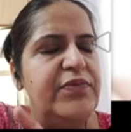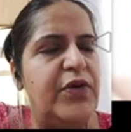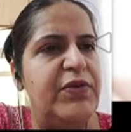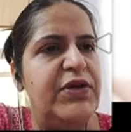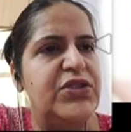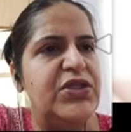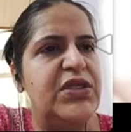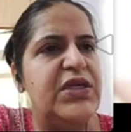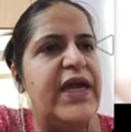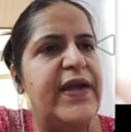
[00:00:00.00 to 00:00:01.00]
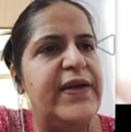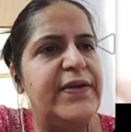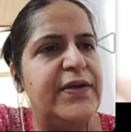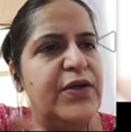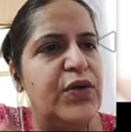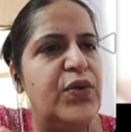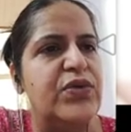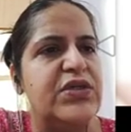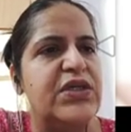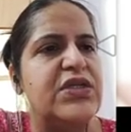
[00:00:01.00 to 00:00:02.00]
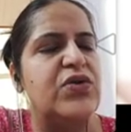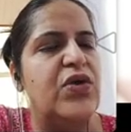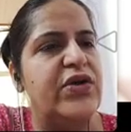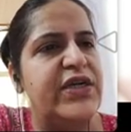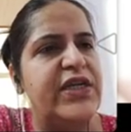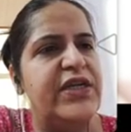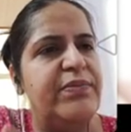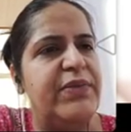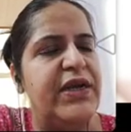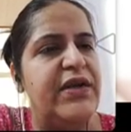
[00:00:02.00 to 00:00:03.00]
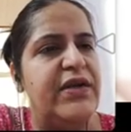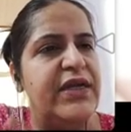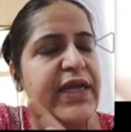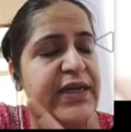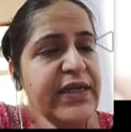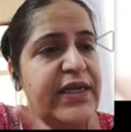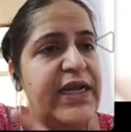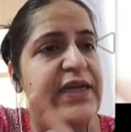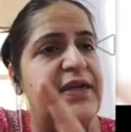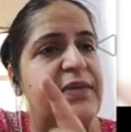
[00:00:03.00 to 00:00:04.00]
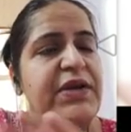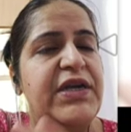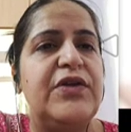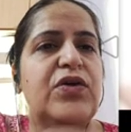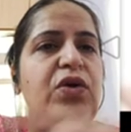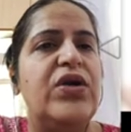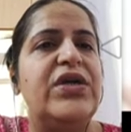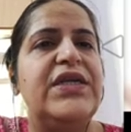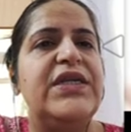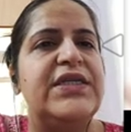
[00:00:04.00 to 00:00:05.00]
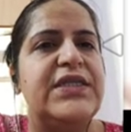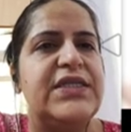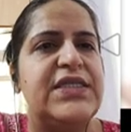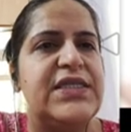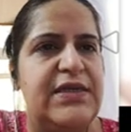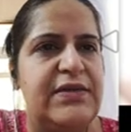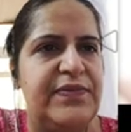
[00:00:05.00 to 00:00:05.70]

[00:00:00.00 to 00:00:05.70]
population and growth is already directly dependent on literacy.